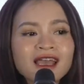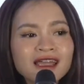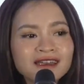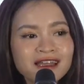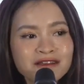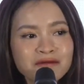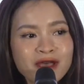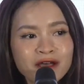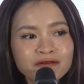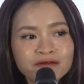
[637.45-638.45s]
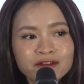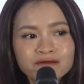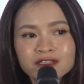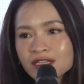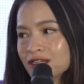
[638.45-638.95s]
and then about
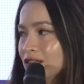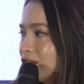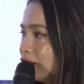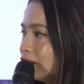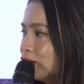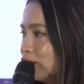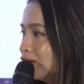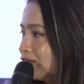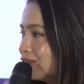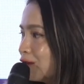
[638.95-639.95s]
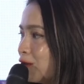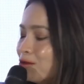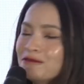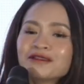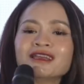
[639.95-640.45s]
15 years
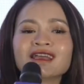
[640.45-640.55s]
ago,